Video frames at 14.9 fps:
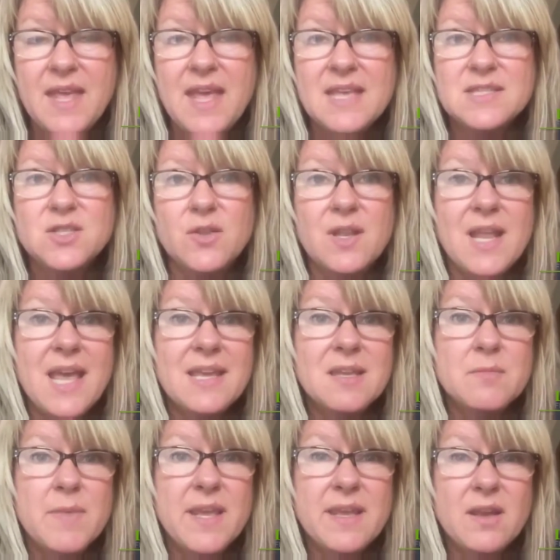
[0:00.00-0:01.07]
So then I
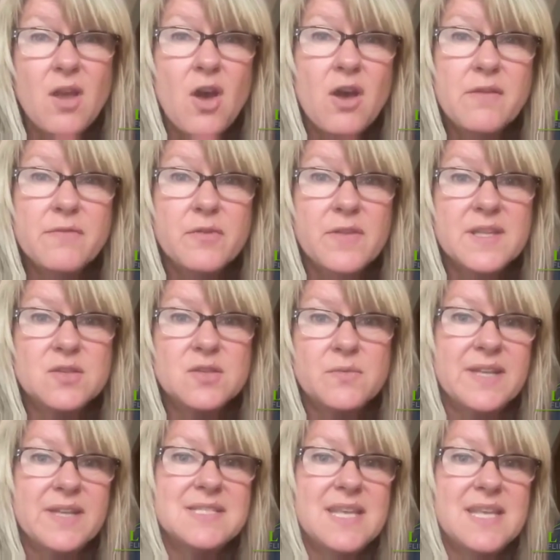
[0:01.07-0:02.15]
can make an offer that's
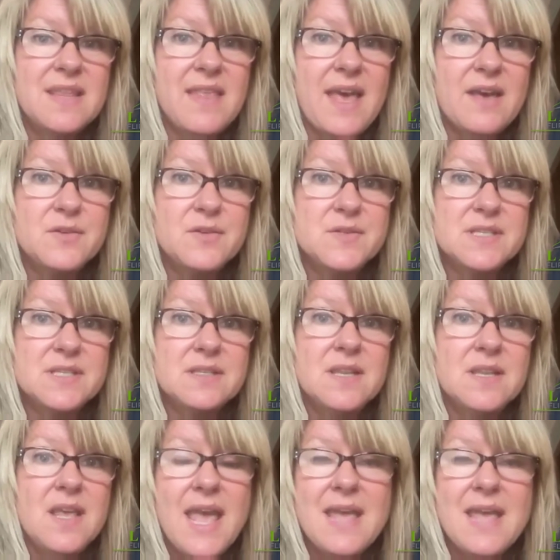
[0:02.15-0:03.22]
around
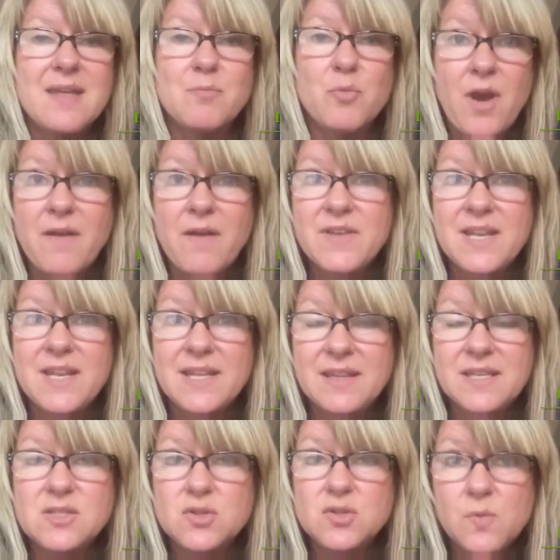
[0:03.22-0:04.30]
$10,000 and profit at
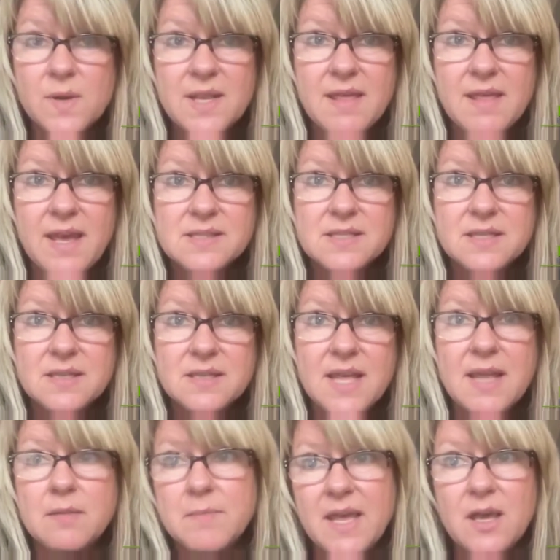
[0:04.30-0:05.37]
least $20,000
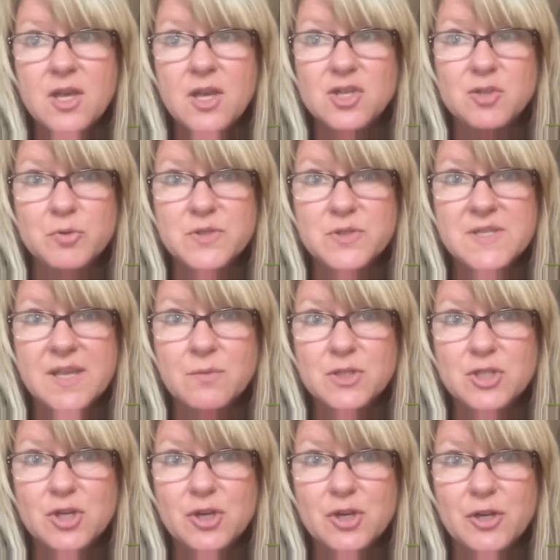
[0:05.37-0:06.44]
and make 100%
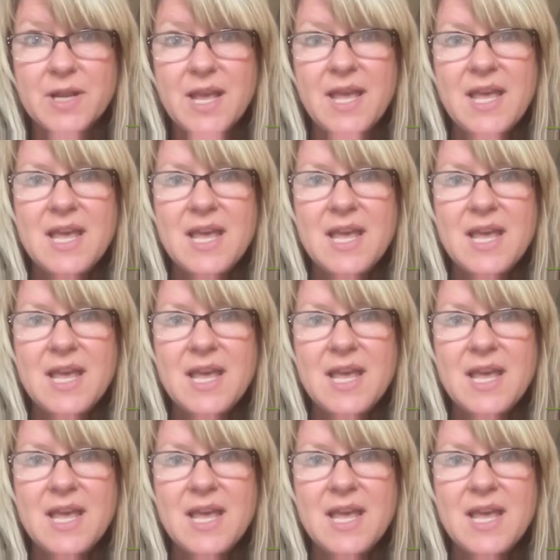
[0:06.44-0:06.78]
return.